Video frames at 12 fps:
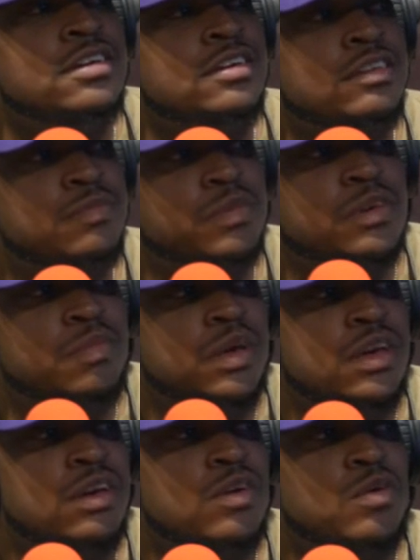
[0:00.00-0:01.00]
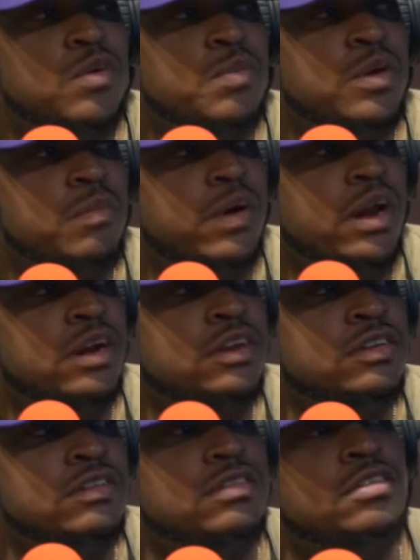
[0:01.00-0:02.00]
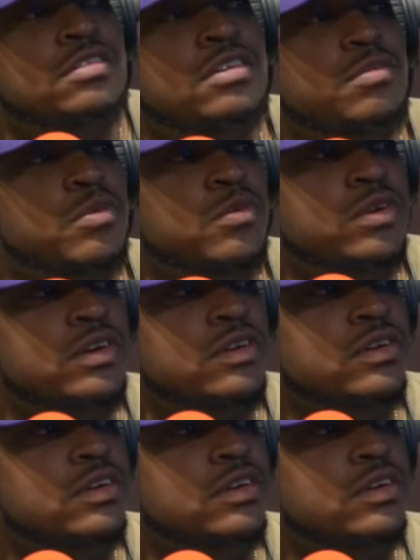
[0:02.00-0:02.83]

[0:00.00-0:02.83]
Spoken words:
Just be a man or a woman about it and just keep it real.